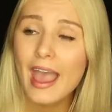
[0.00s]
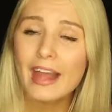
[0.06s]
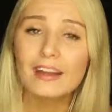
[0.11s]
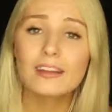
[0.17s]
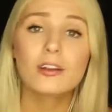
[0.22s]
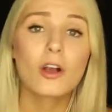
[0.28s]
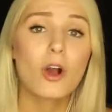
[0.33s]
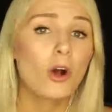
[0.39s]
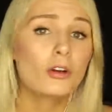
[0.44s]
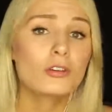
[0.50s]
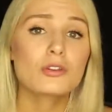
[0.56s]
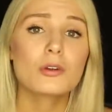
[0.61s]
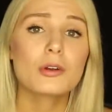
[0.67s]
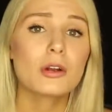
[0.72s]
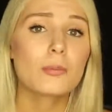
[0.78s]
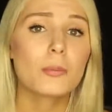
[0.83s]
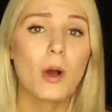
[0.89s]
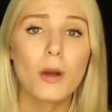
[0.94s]
And
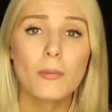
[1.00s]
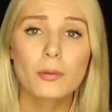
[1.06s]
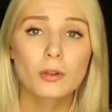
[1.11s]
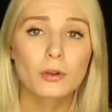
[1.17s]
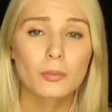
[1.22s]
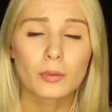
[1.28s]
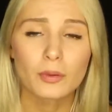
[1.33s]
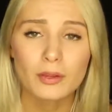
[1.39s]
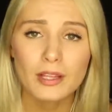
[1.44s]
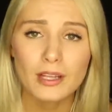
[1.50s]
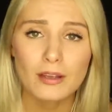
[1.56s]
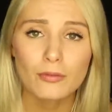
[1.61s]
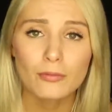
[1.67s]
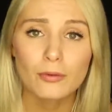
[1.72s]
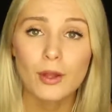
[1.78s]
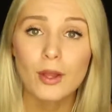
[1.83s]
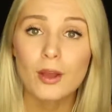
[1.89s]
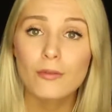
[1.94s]
contrary to popular
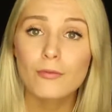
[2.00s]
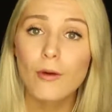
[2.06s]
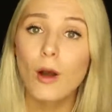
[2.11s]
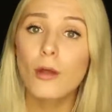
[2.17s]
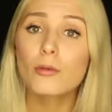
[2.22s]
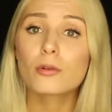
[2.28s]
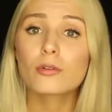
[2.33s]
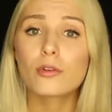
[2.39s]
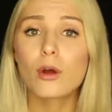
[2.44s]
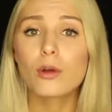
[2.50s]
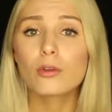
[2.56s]
belief, fathers